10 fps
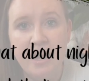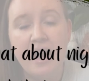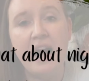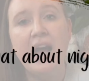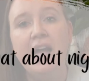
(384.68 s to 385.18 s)

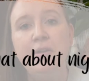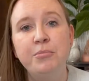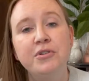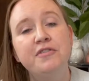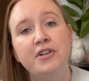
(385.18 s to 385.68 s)
I
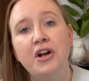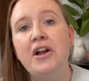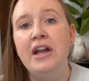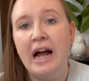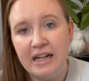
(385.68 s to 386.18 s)
prefer
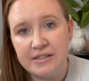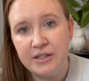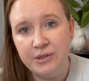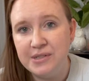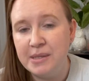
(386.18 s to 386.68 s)
not to
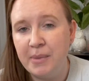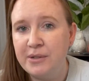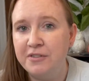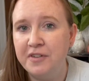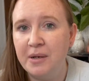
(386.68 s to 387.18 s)
use the
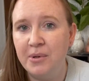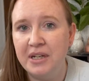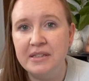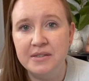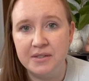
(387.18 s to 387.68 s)
microfiber
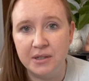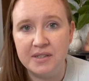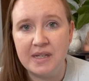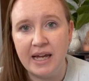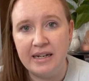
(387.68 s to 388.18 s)

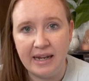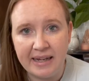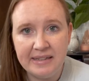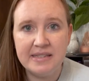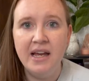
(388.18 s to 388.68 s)
inserts at
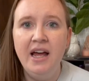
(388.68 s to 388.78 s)
night.